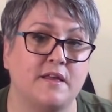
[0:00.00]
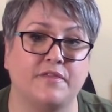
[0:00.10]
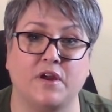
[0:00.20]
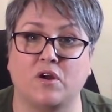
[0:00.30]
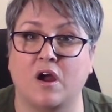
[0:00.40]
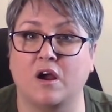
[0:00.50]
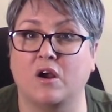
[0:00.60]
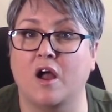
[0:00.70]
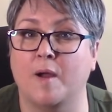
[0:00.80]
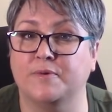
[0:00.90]
There
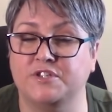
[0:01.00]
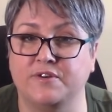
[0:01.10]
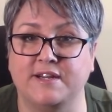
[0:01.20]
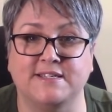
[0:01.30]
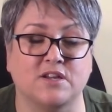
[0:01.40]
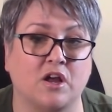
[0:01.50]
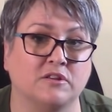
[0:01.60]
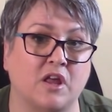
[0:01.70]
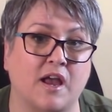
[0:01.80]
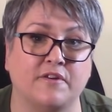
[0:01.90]
are opportunities
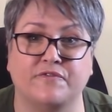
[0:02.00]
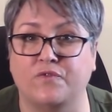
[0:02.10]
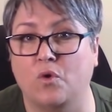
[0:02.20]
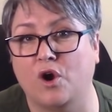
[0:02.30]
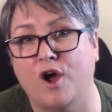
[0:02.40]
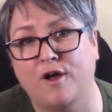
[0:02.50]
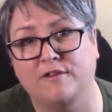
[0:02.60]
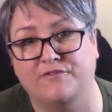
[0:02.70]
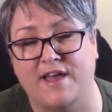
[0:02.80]
online for all of